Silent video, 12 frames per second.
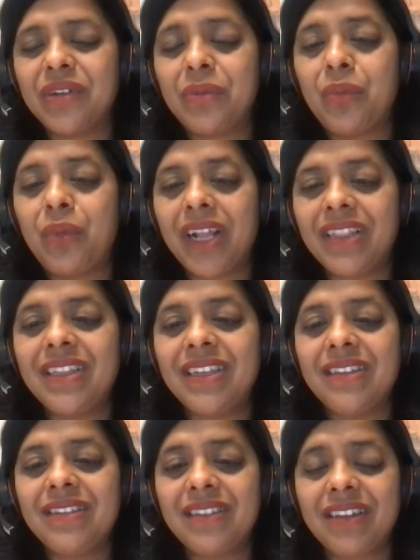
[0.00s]
The one
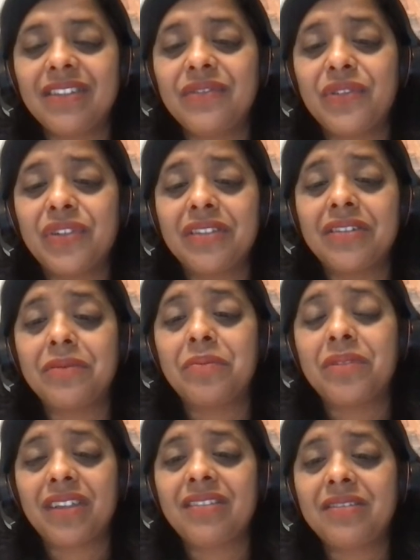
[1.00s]
thing Salesforce is
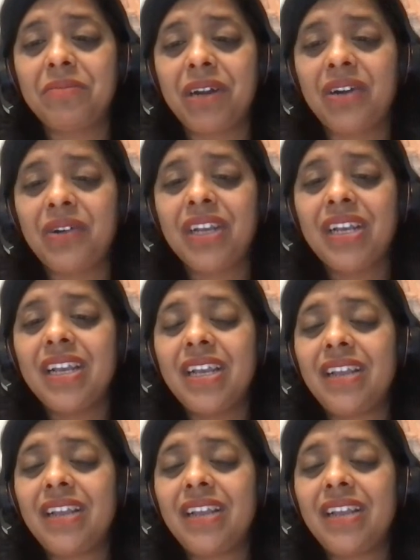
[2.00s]
obsessed about